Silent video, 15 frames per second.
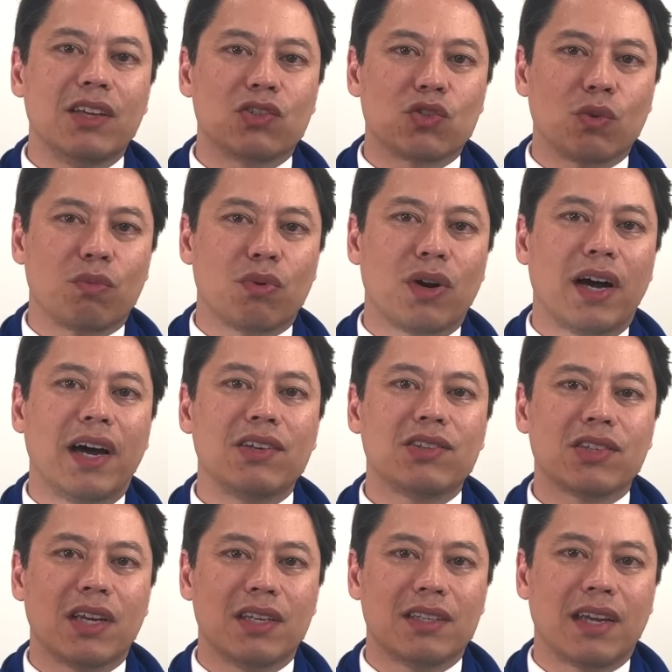a
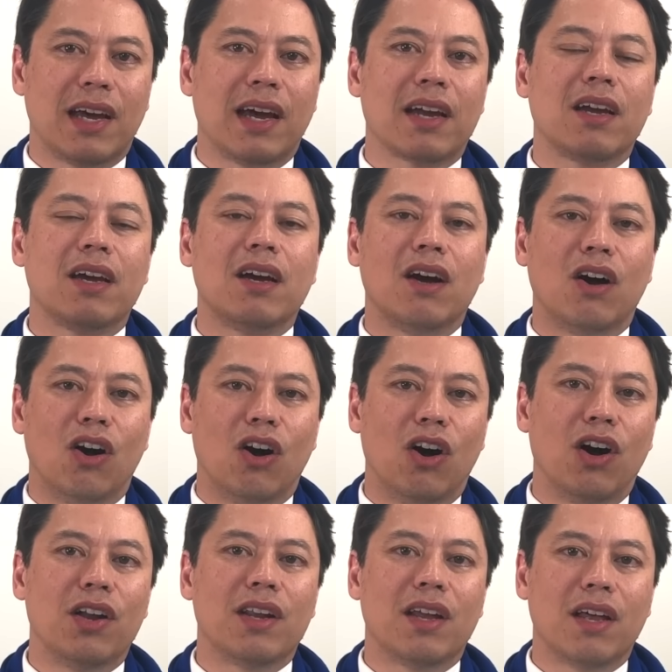surprise attack
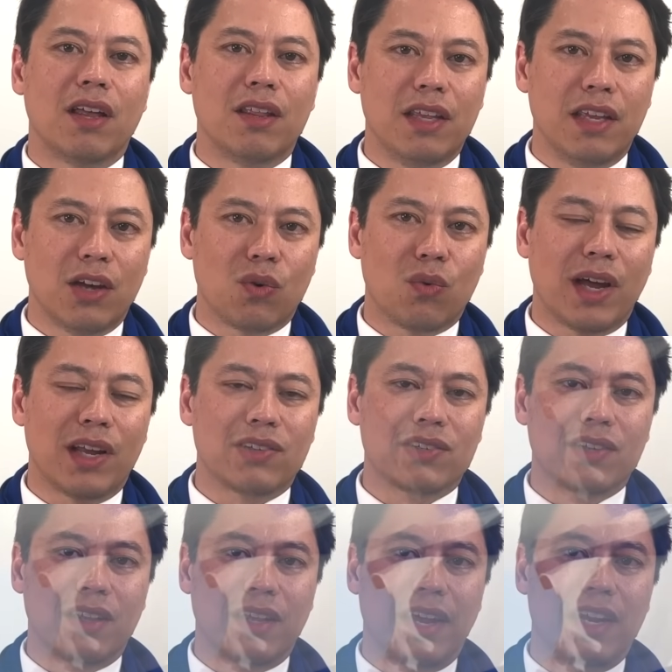on the Eretz, the